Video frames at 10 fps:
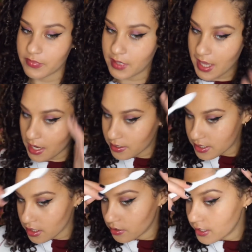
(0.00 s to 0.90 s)
Yeah,
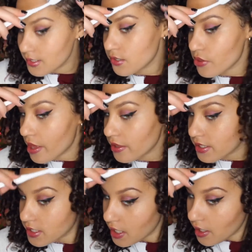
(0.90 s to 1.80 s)
so let's do the other
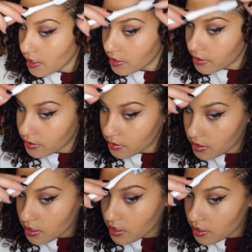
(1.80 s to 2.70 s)
side.
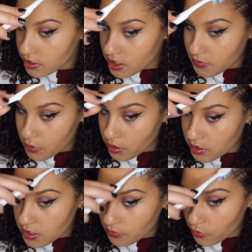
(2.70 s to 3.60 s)
Just put on
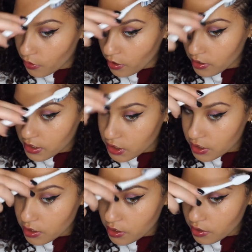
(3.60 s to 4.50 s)
some more
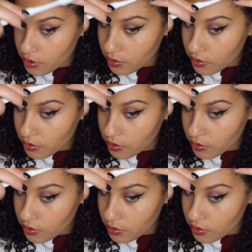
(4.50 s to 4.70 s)
conditioner.